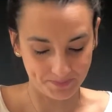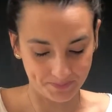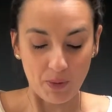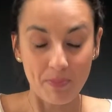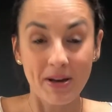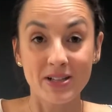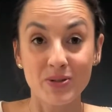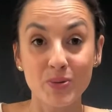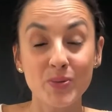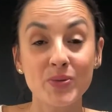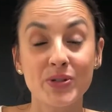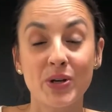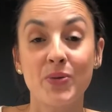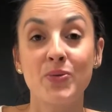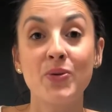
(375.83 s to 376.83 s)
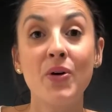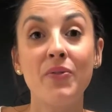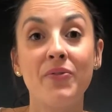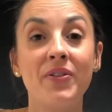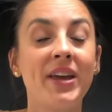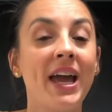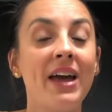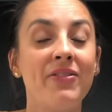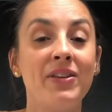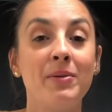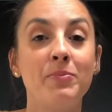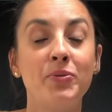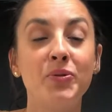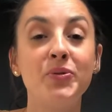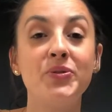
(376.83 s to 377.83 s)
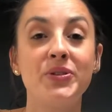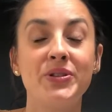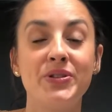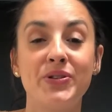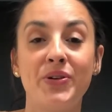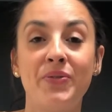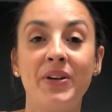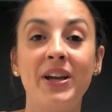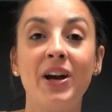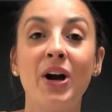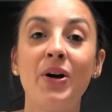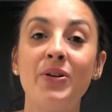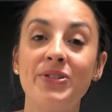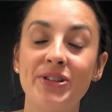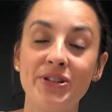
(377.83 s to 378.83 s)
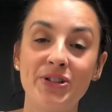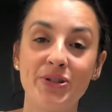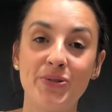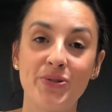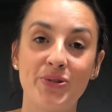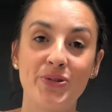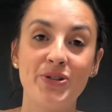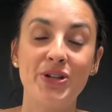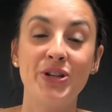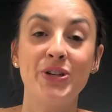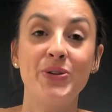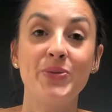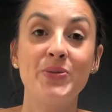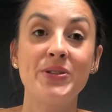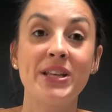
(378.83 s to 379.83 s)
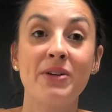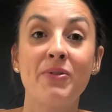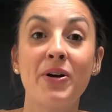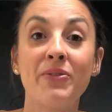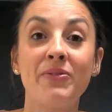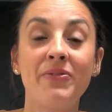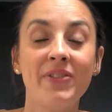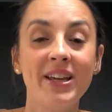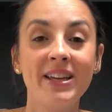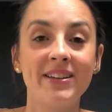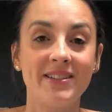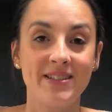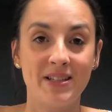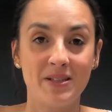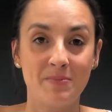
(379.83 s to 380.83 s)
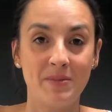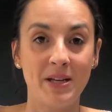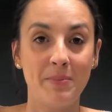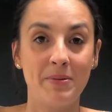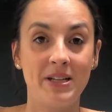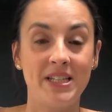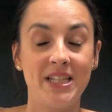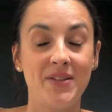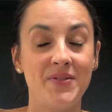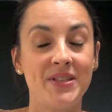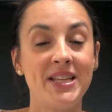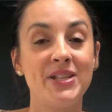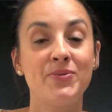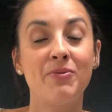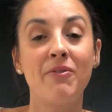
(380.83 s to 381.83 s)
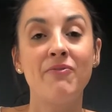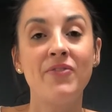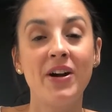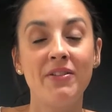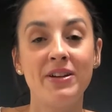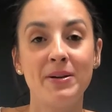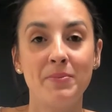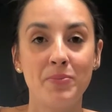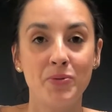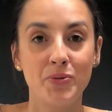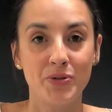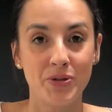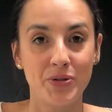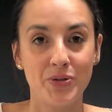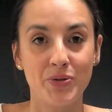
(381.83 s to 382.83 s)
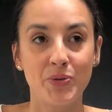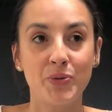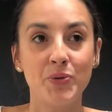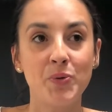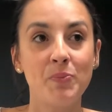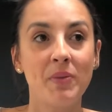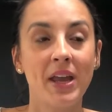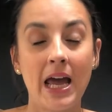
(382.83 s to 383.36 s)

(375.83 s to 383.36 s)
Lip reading: We must also not forget the importance of encouraging children to use their own fingers as manipulatives. These are a very important tool.